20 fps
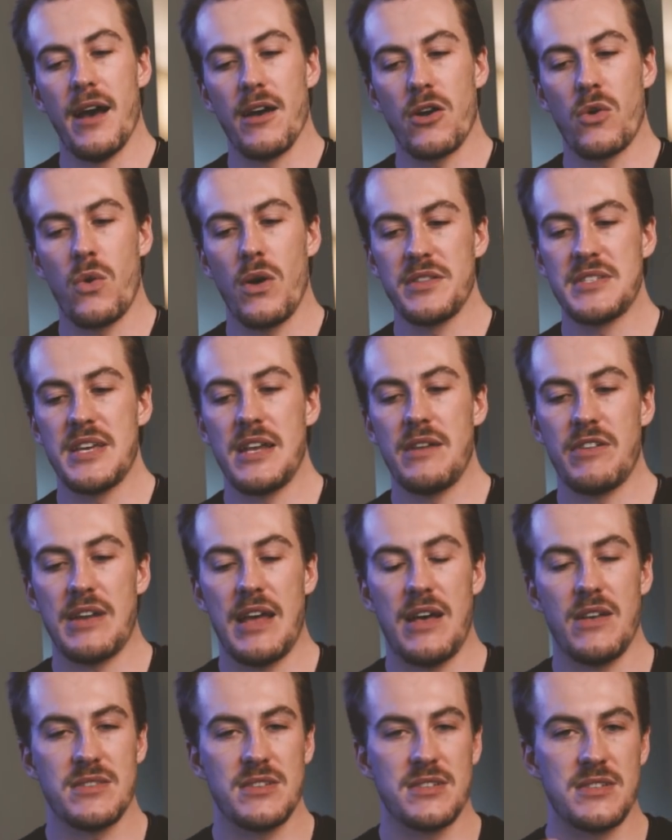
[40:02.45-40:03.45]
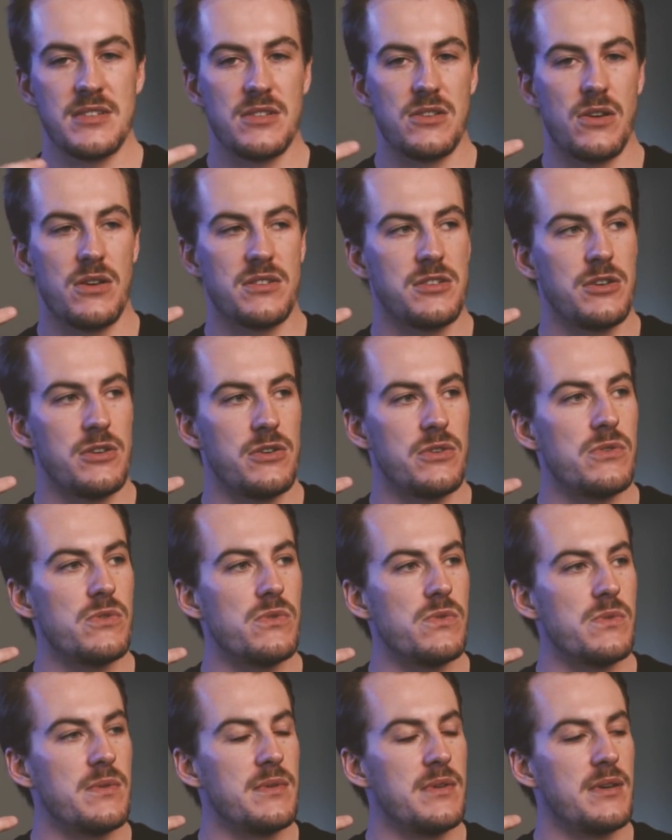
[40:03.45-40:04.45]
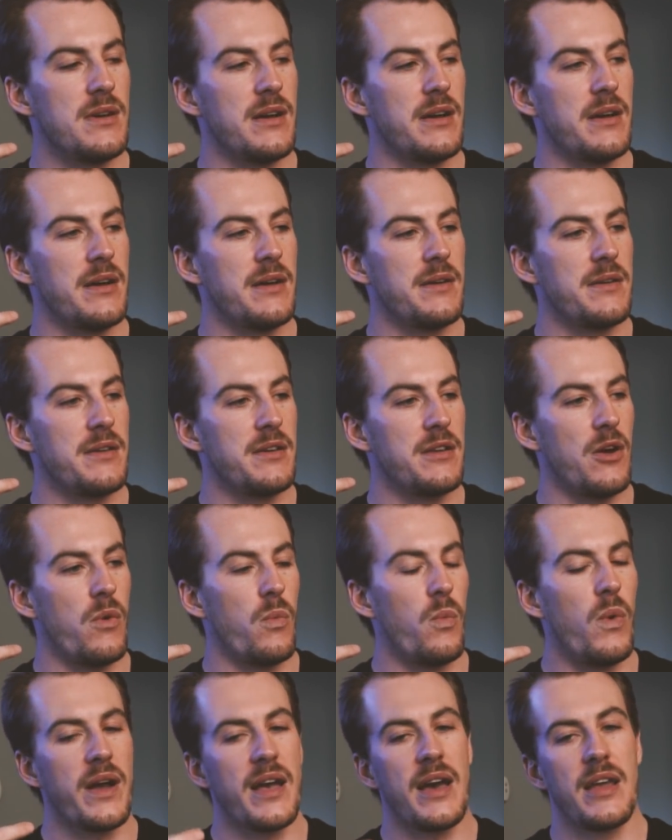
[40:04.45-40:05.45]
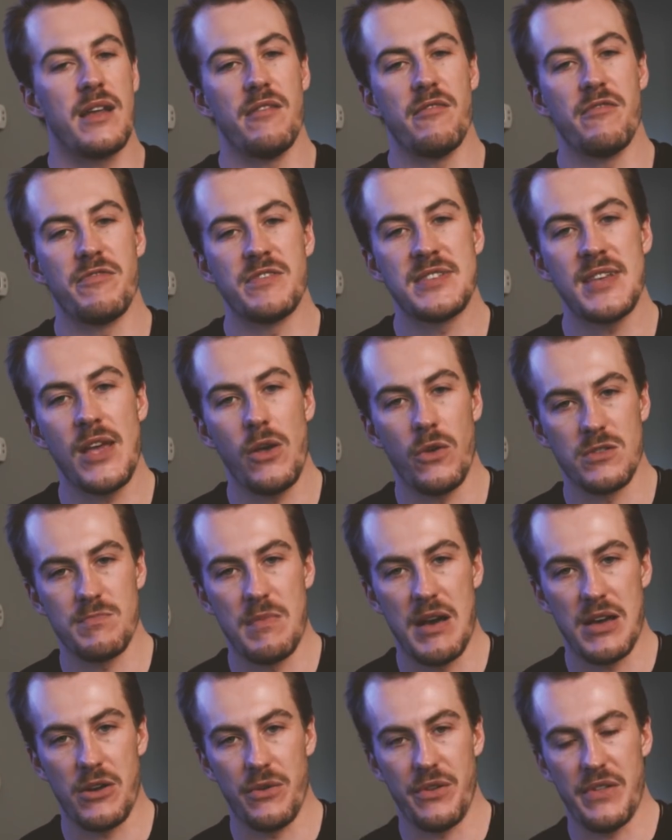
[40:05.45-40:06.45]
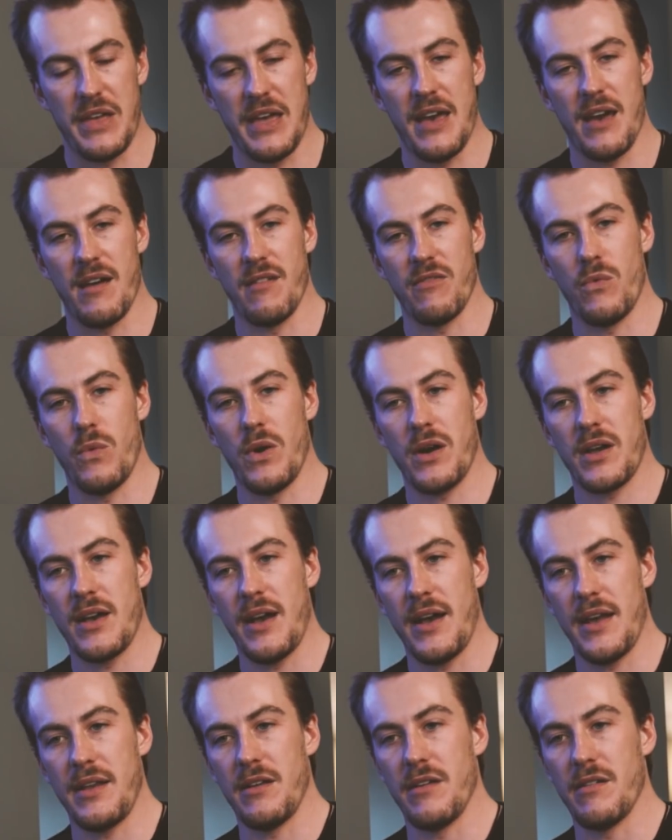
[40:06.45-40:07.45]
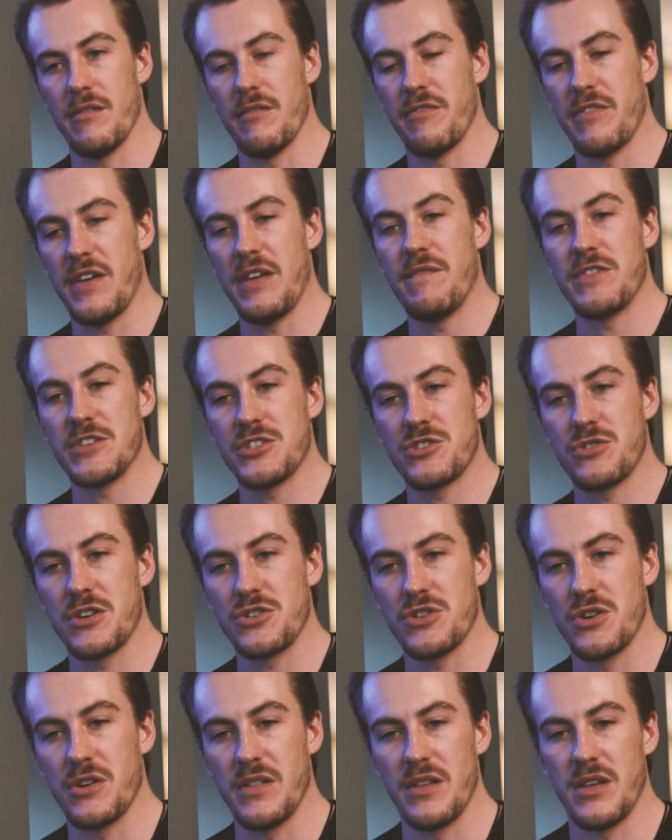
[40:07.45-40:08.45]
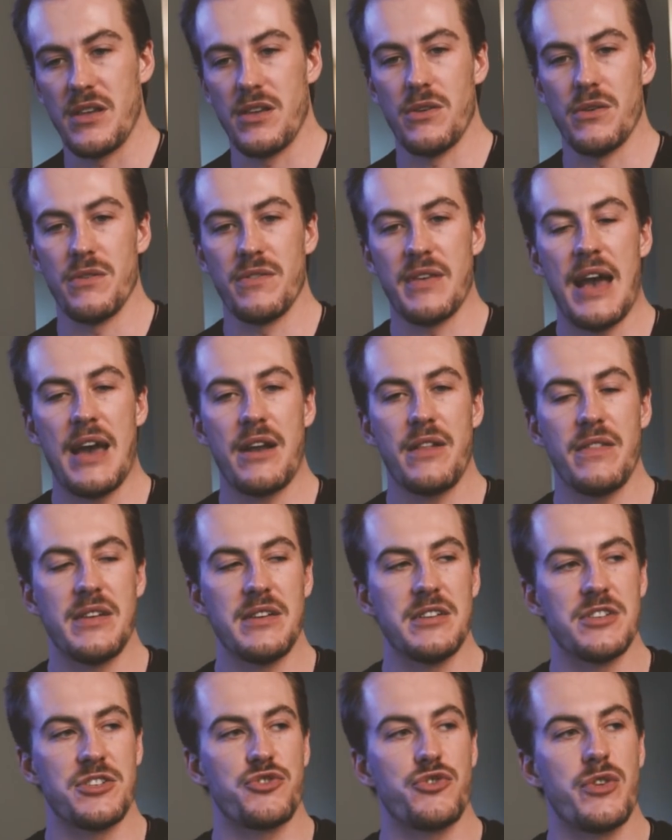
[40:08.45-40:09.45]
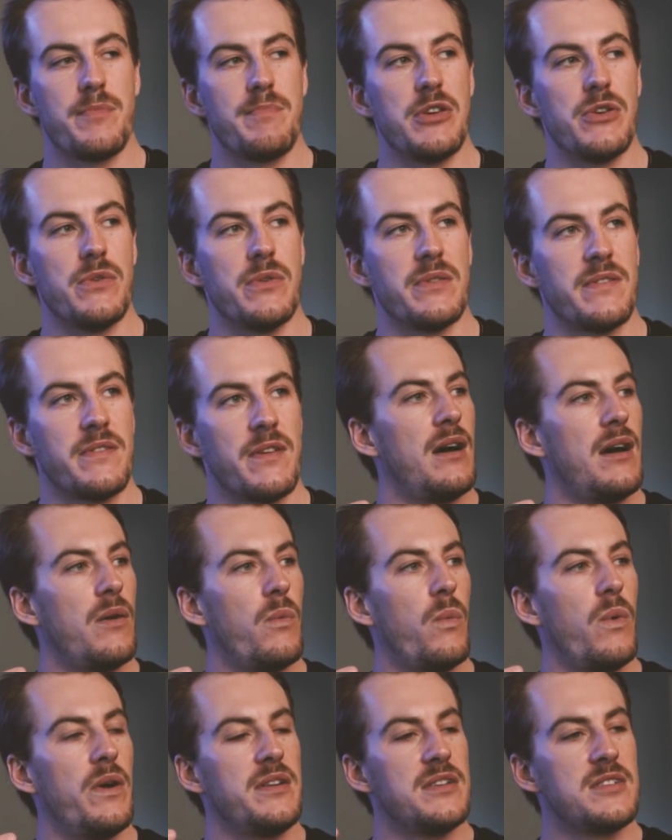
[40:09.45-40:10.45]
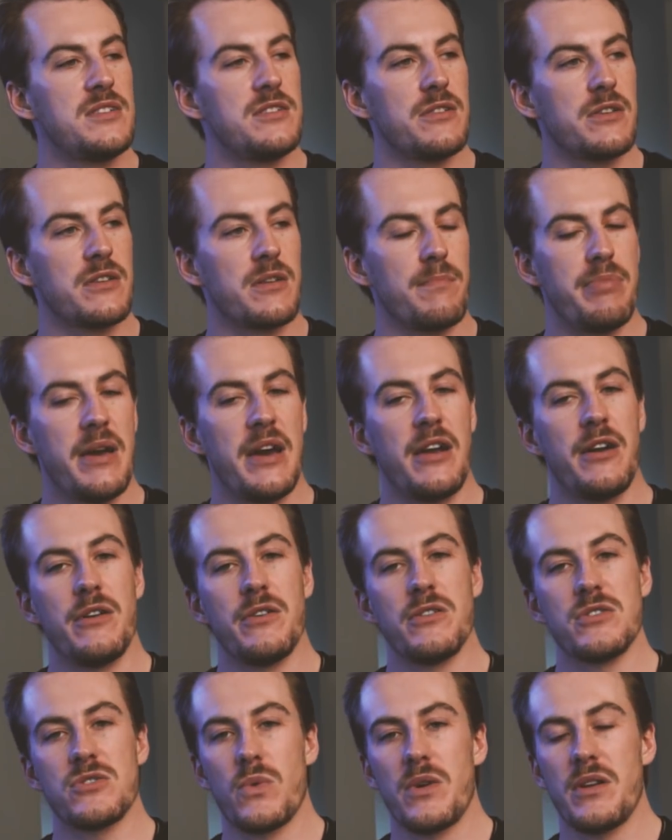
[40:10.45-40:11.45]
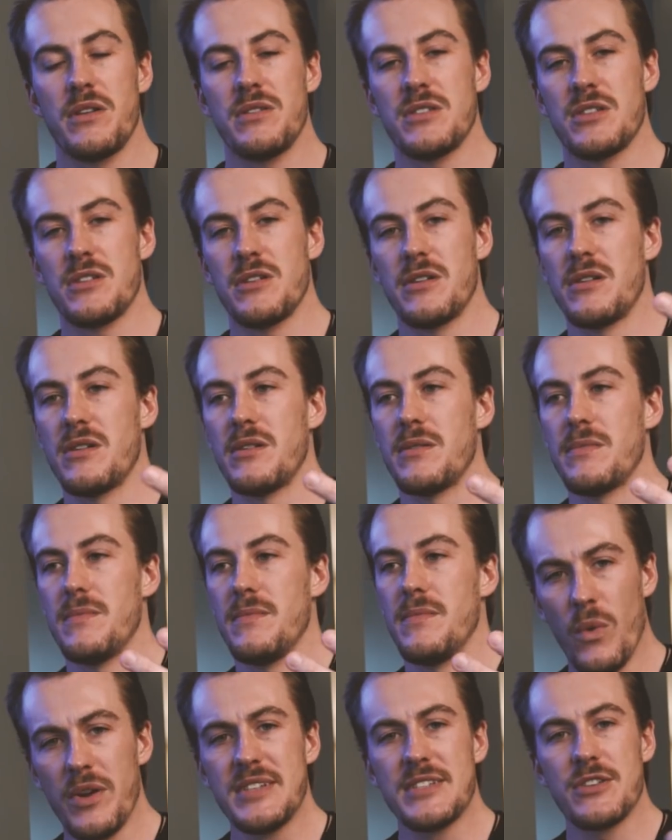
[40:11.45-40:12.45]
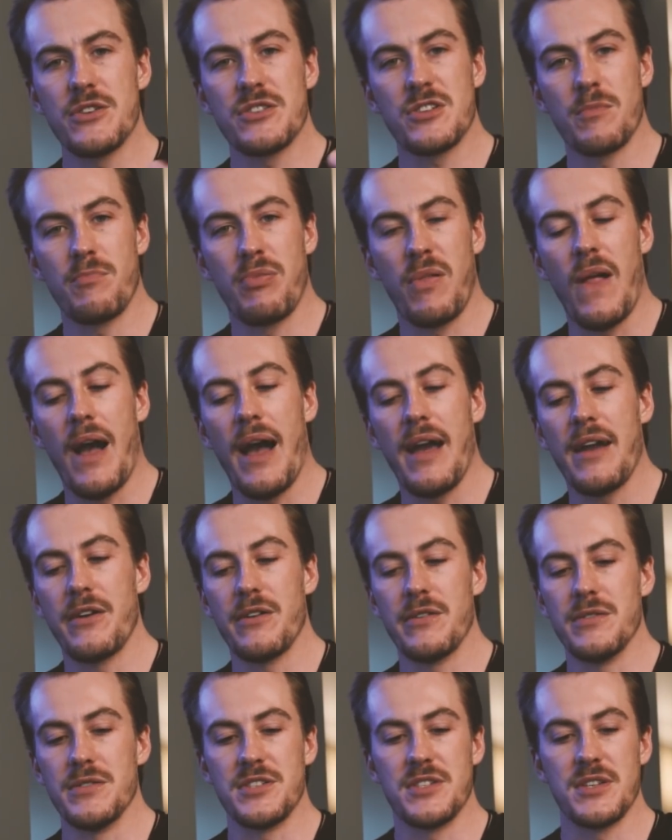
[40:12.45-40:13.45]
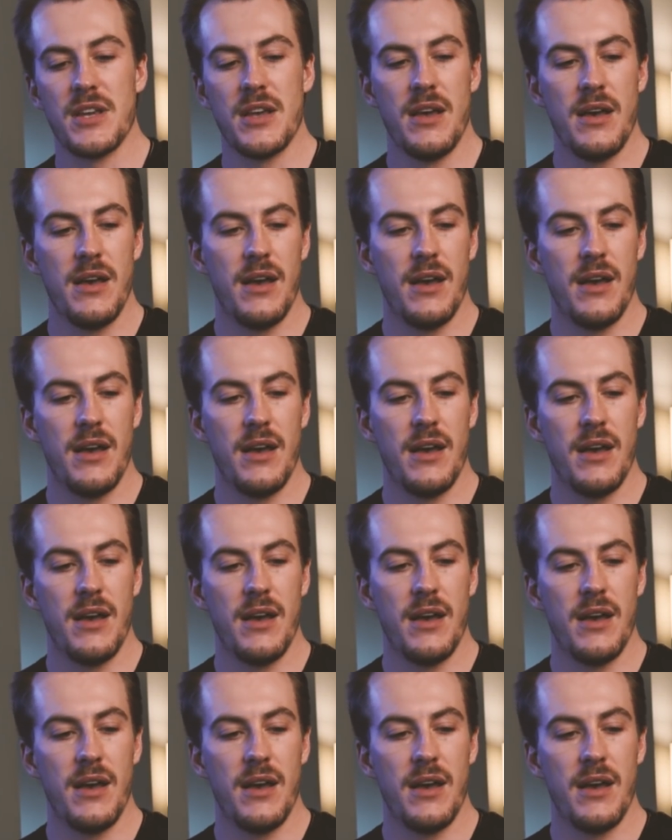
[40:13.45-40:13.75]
Qualitative analysis is also, what kind of sales model do they have? What kind of infrastructure do they use? How do they distribute? What is their competitors? What is their suppliers?